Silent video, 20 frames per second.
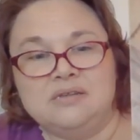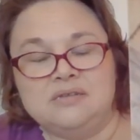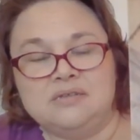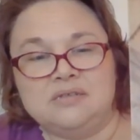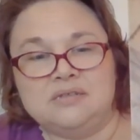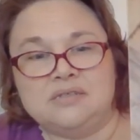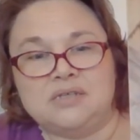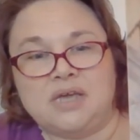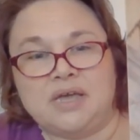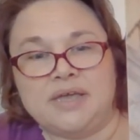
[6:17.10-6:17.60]

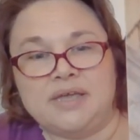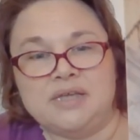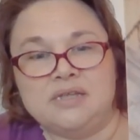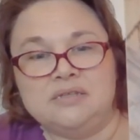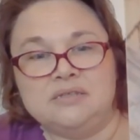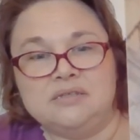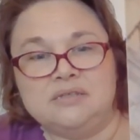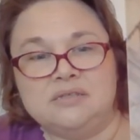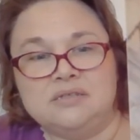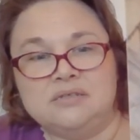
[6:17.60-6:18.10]

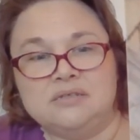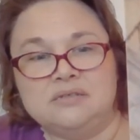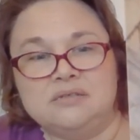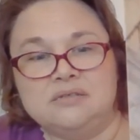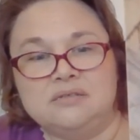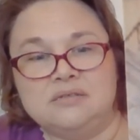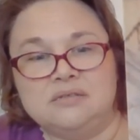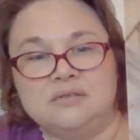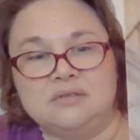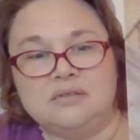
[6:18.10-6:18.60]
Designs.
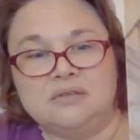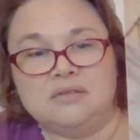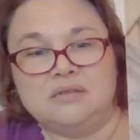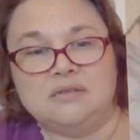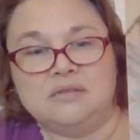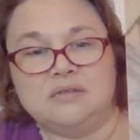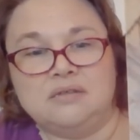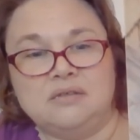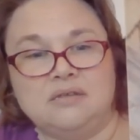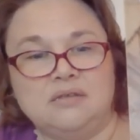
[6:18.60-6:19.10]

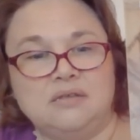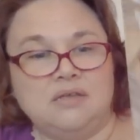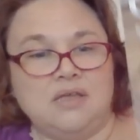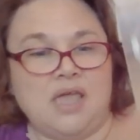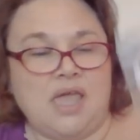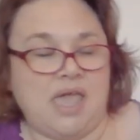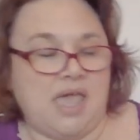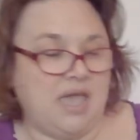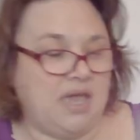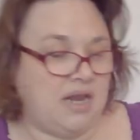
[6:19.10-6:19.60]

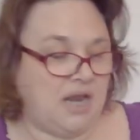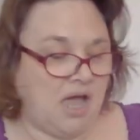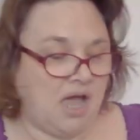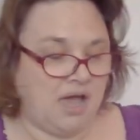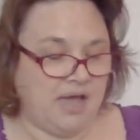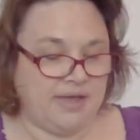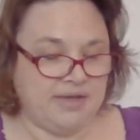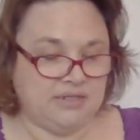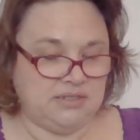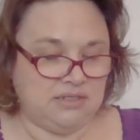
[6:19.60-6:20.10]
And
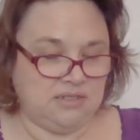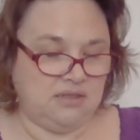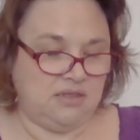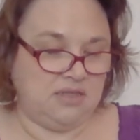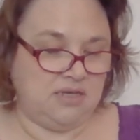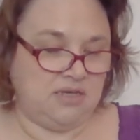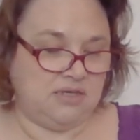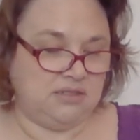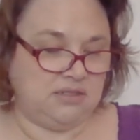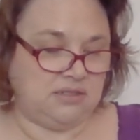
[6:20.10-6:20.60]
I did
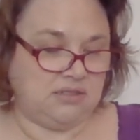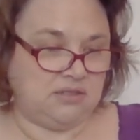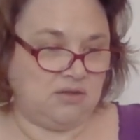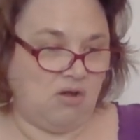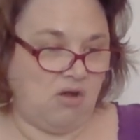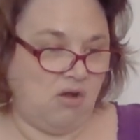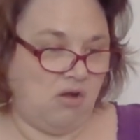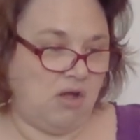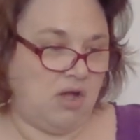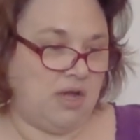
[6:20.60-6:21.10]
this
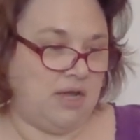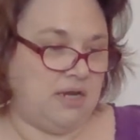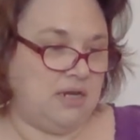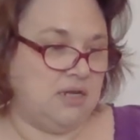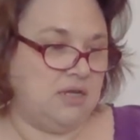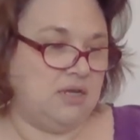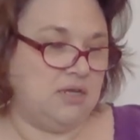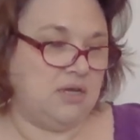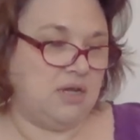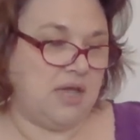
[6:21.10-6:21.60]

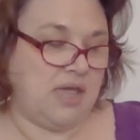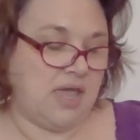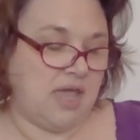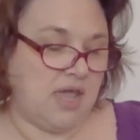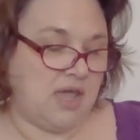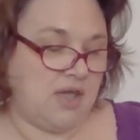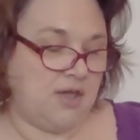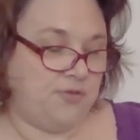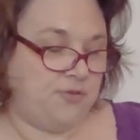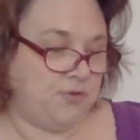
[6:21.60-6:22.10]
on
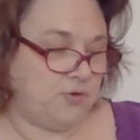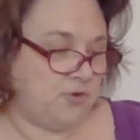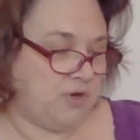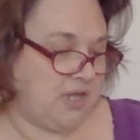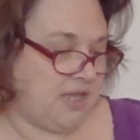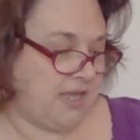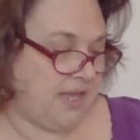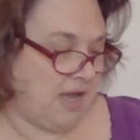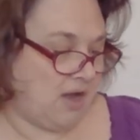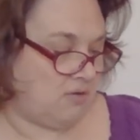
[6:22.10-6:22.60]
a
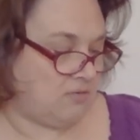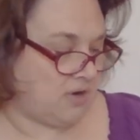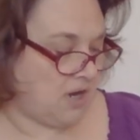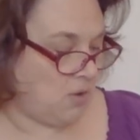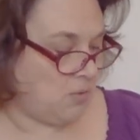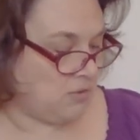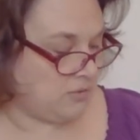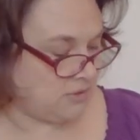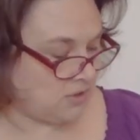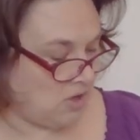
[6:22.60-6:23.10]
30 count,
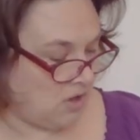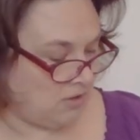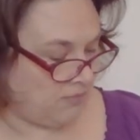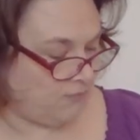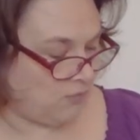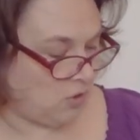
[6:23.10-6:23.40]
not what was called